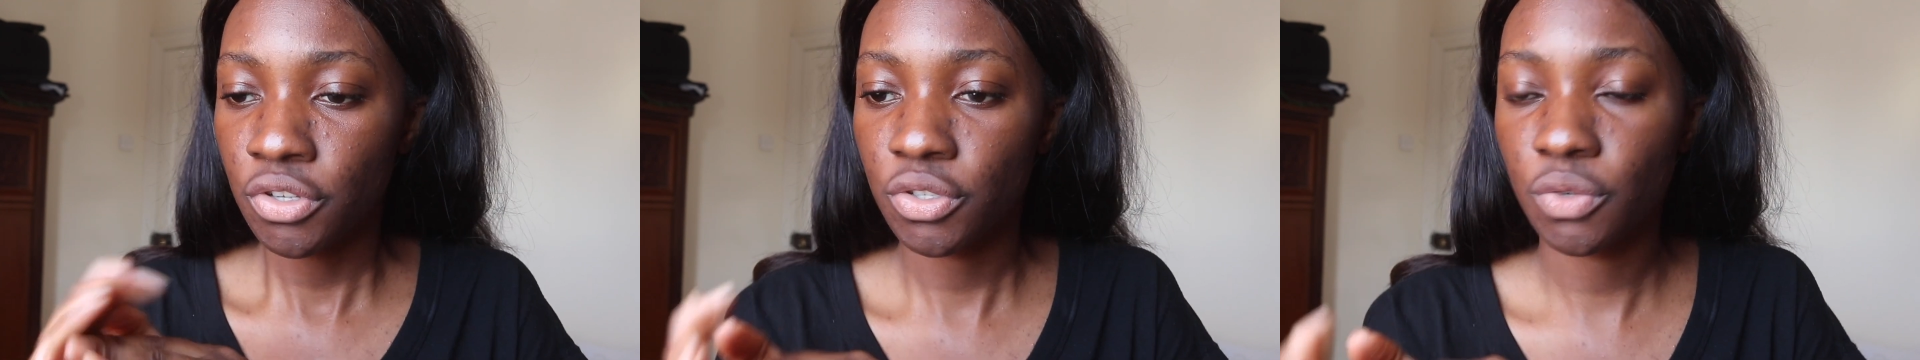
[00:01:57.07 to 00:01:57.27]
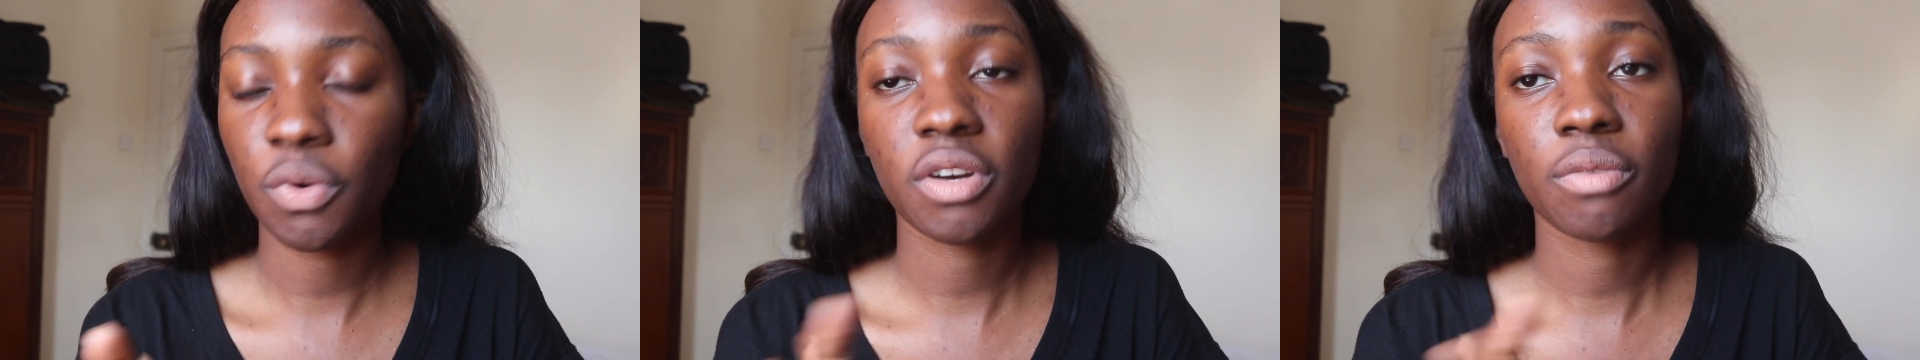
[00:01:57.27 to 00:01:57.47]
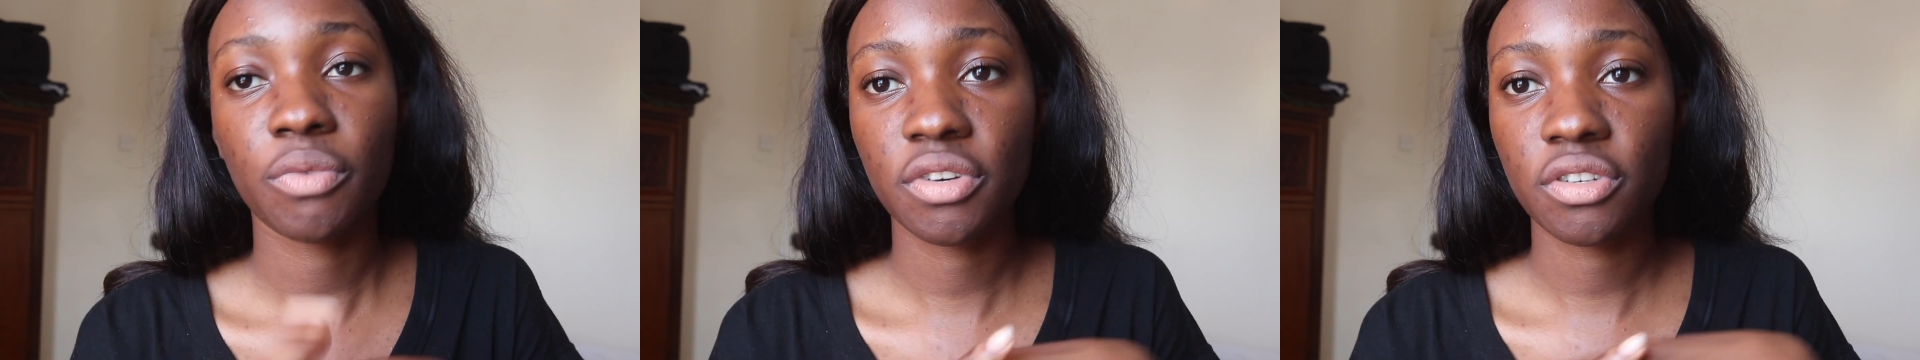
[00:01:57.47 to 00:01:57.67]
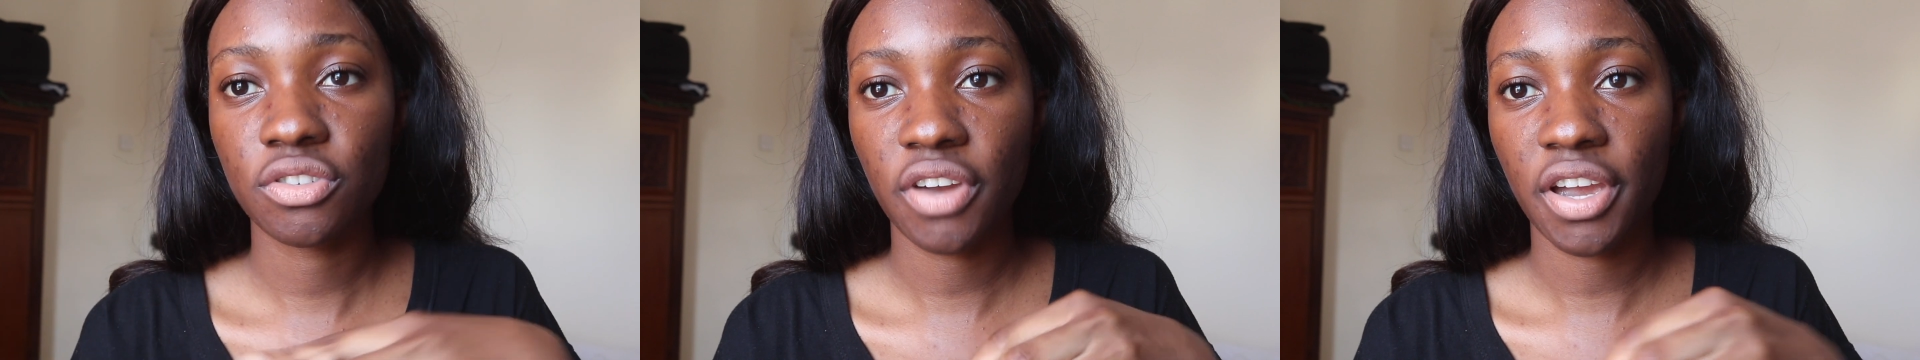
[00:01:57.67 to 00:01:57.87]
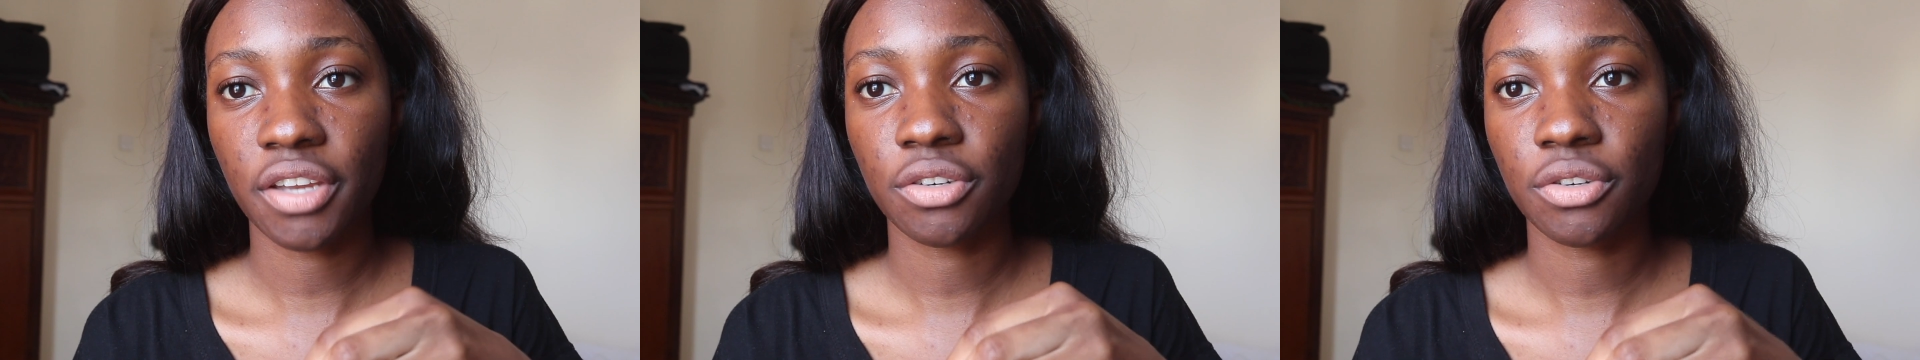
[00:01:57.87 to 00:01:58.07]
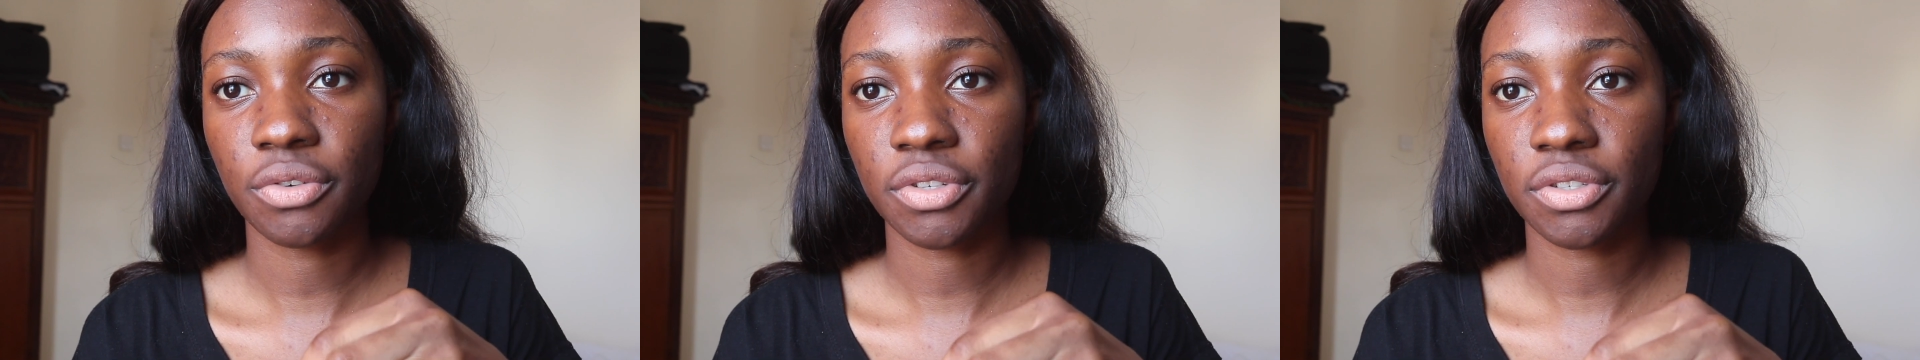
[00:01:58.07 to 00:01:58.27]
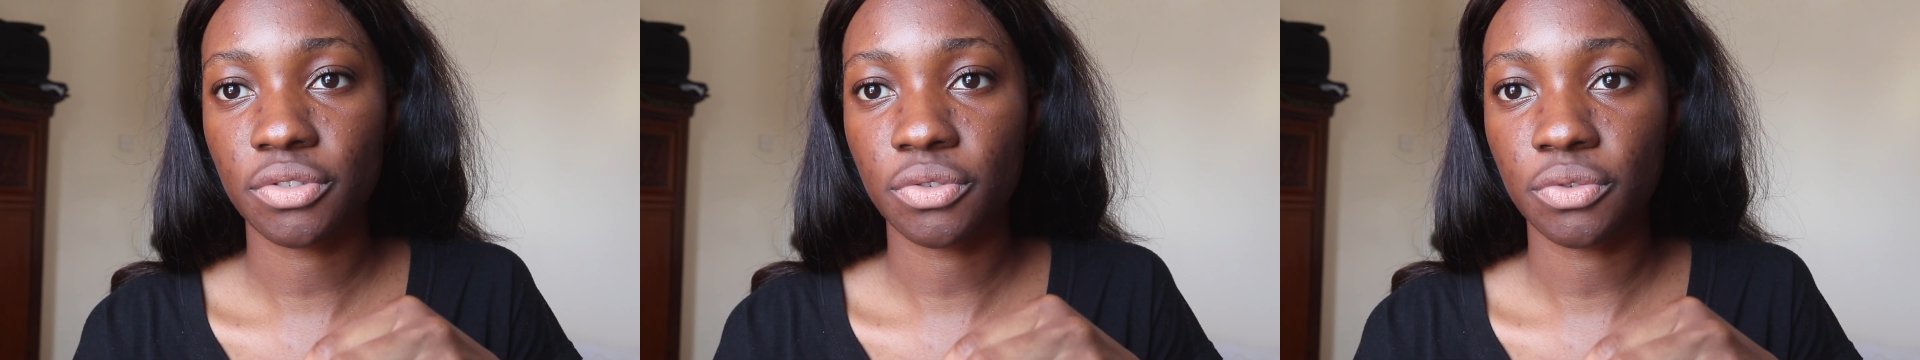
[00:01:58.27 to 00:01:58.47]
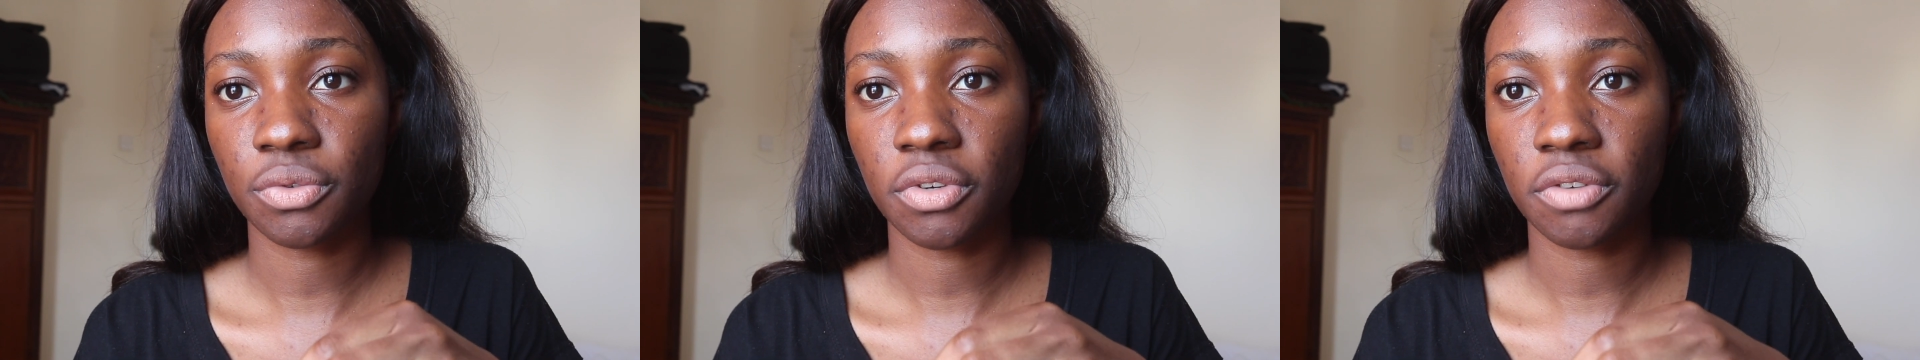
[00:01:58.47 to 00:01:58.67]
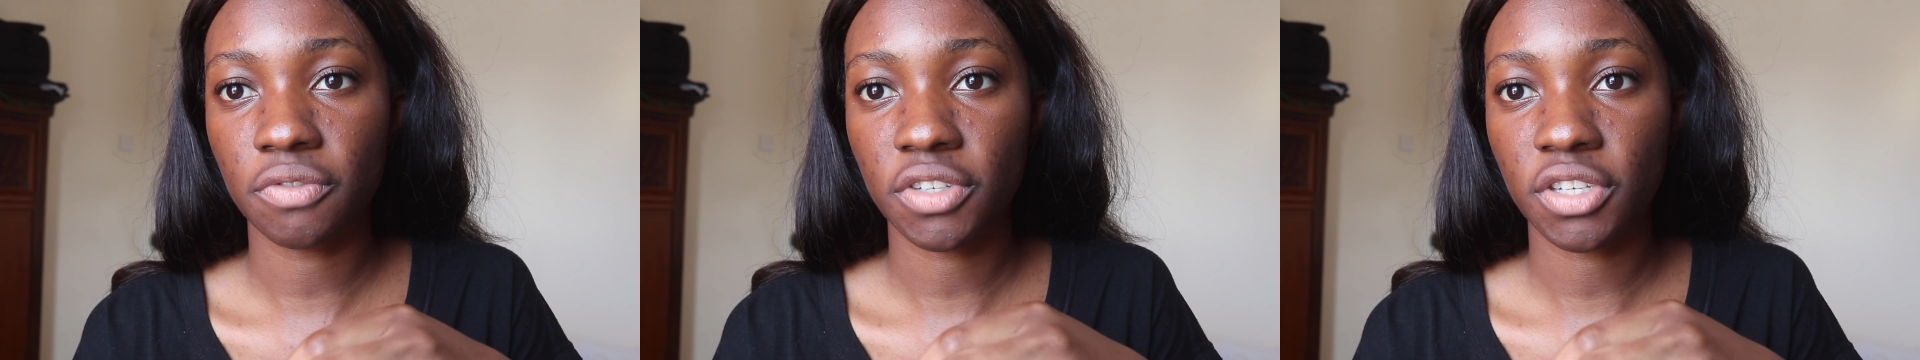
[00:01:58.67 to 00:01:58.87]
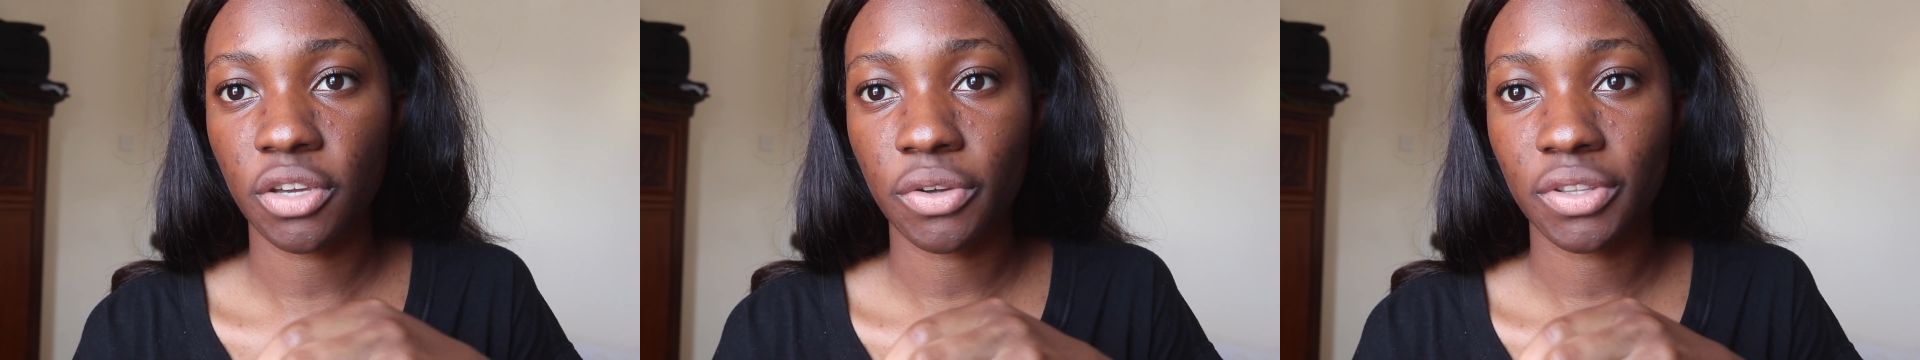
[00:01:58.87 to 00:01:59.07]
So what I'm going to try and do is do a
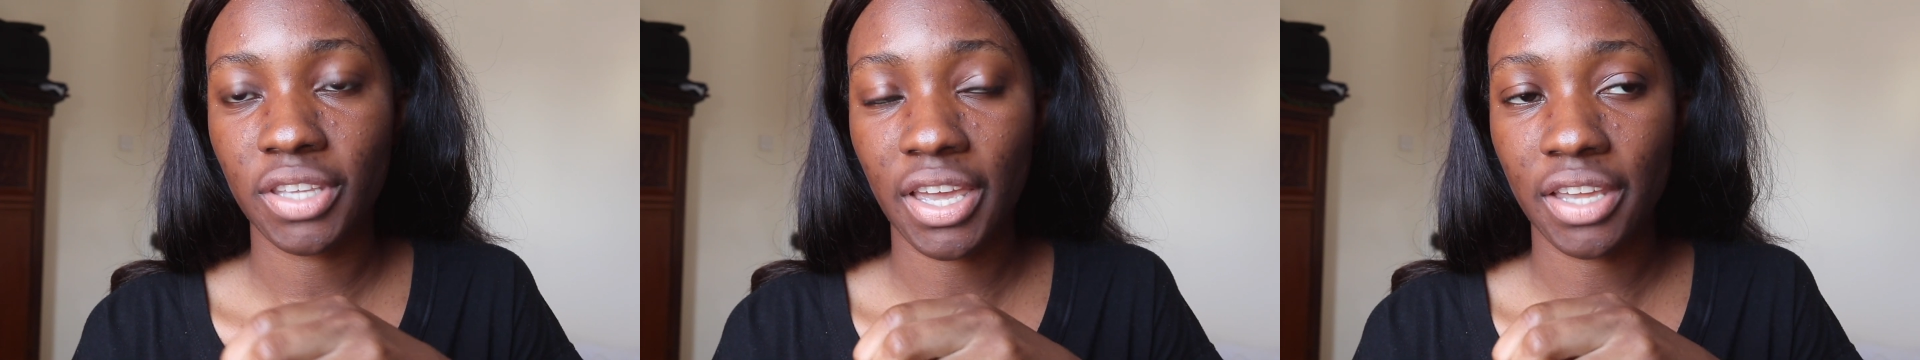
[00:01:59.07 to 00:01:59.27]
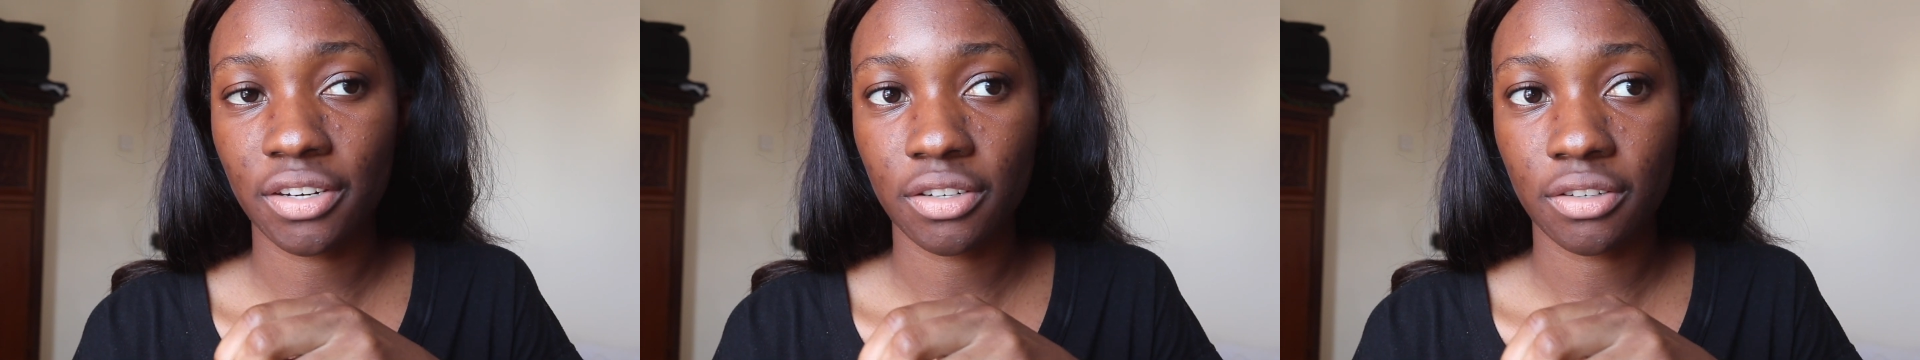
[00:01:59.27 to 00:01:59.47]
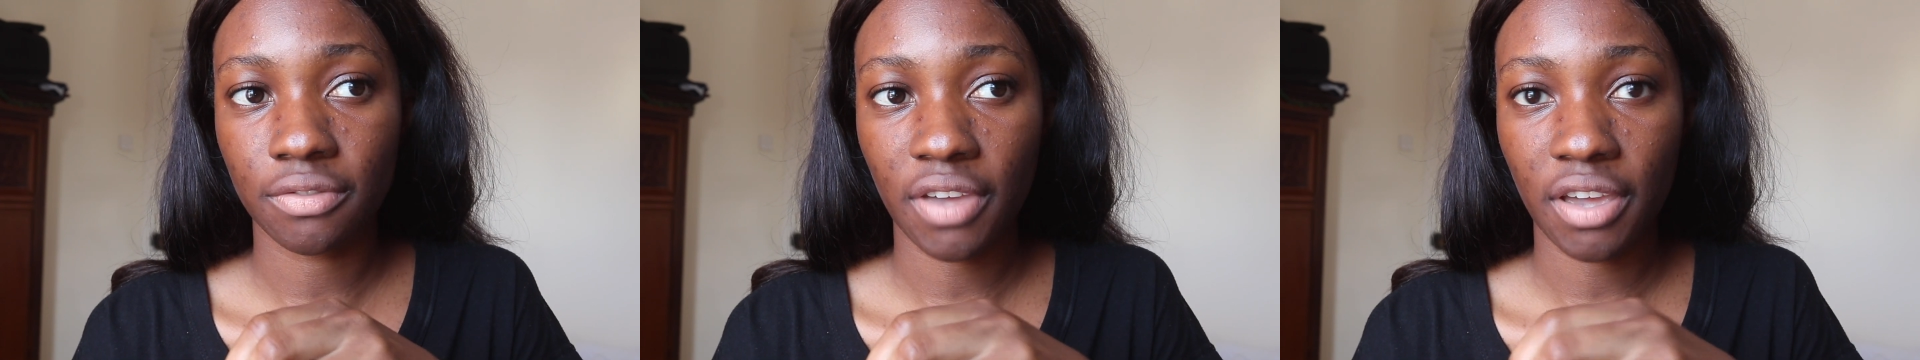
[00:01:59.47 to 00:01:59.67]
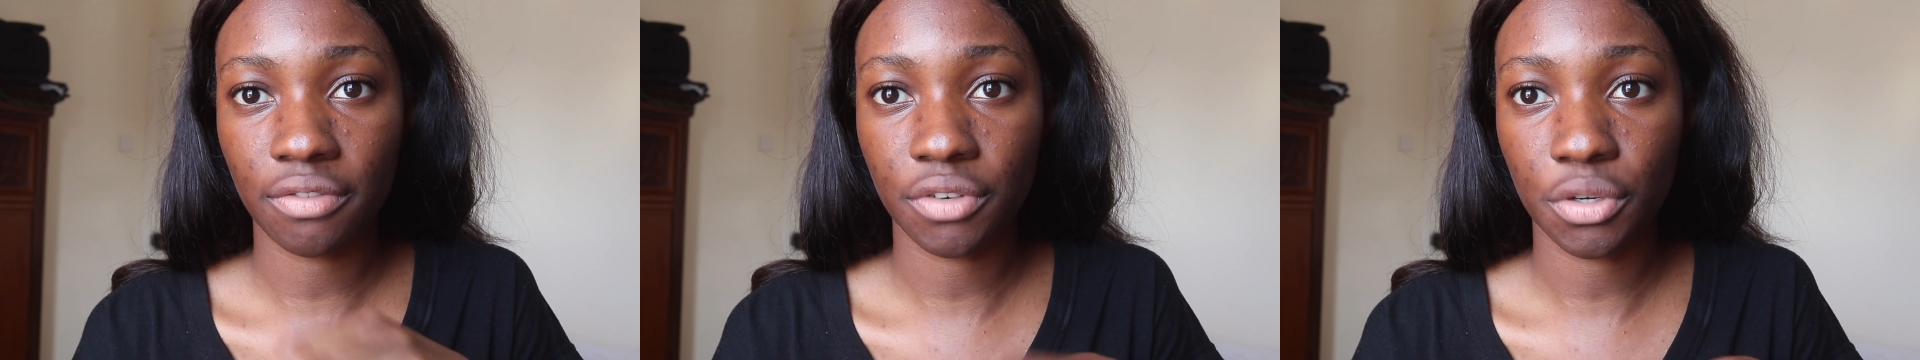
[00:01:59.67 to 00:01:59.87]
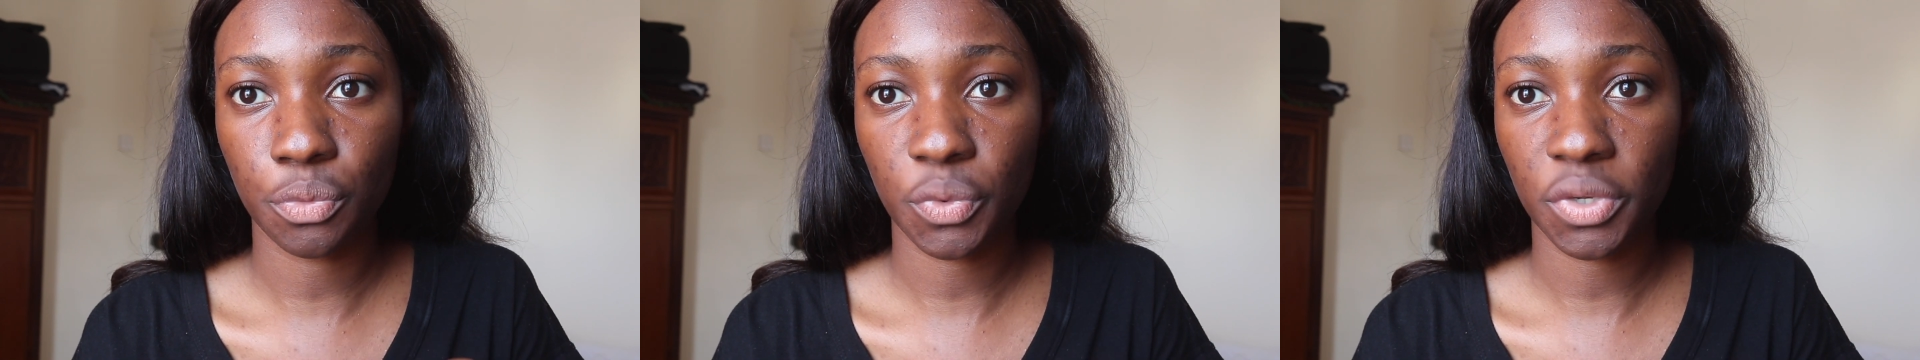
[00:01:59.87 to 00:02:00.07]
video at the end of every